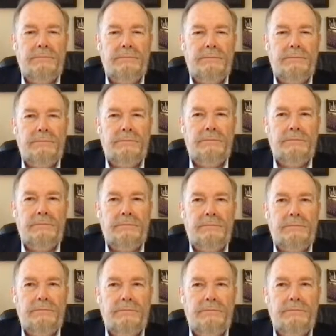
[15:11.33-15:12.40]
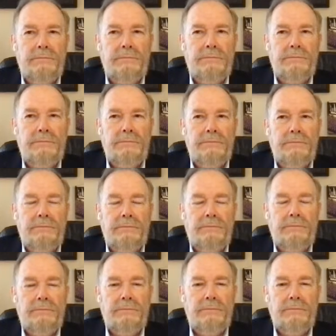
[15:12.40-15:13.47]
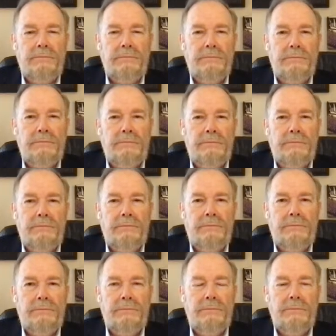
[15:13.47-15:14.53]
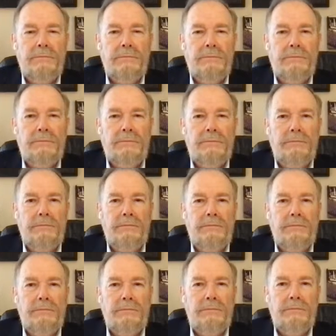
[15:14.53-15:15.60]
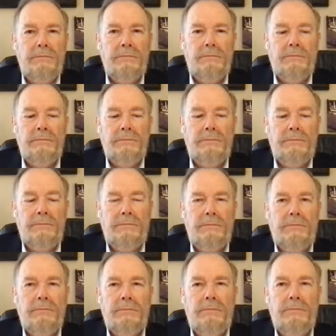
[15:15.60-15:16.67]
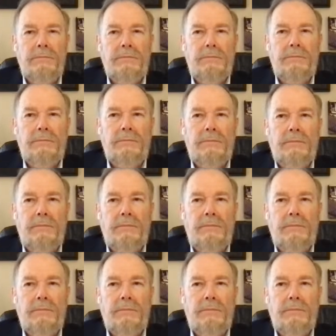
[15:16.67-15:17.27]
(not speaking)